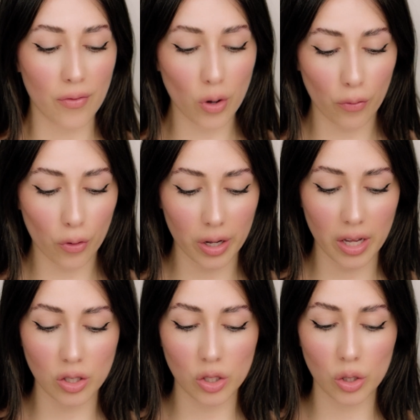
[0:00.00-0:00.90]
Don't
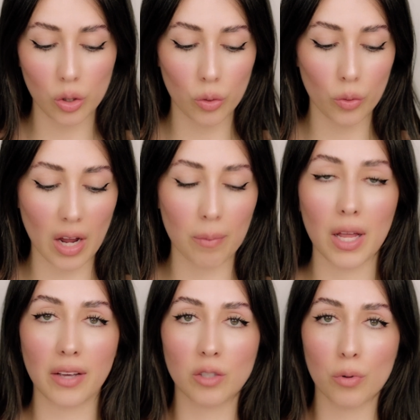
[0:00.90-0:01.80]
forget to
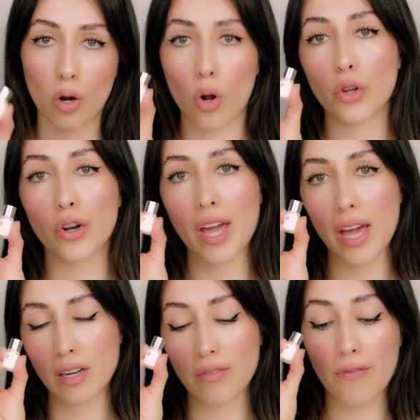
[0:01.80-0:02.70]
apply this product on your
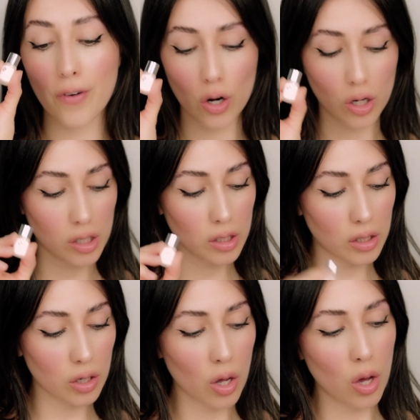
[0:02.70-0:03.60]
hand
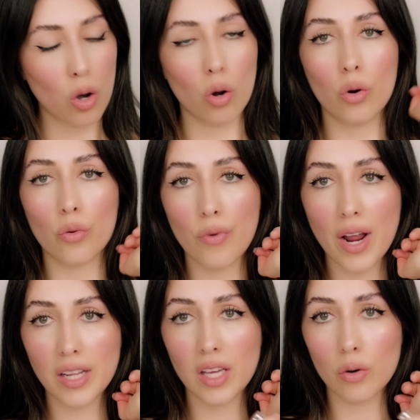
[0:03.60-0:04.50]
first,
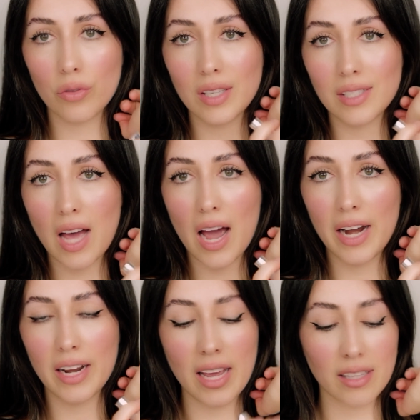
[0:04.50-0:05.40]
right here on this
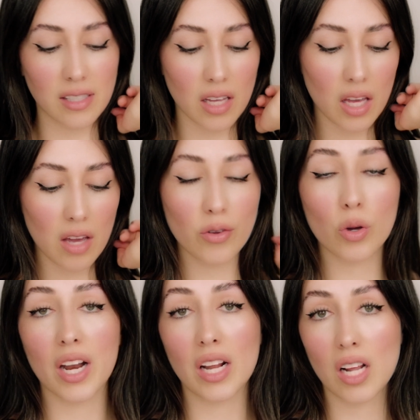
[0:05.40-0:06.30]
side, and see if you
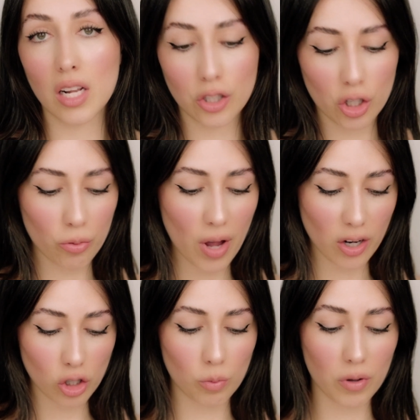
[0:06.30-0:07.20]
get any allergic
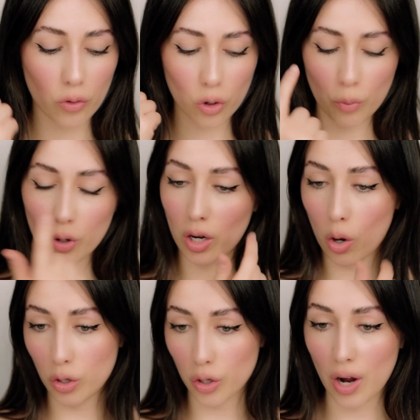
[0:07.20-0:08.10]
reactions before you put it
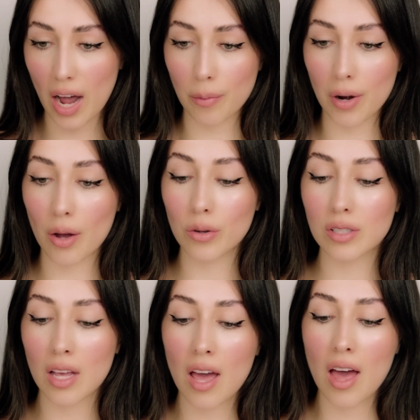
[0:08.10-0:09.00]
on your eyebrows.